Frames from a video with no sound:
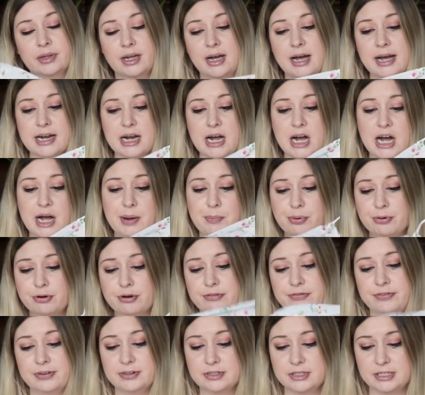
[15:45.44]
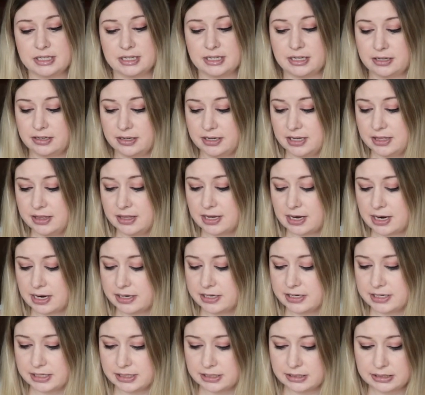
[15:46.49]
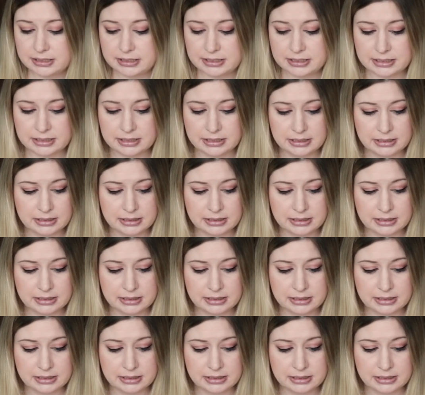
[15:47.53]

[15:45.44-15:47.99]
I can't put a filter in the undies.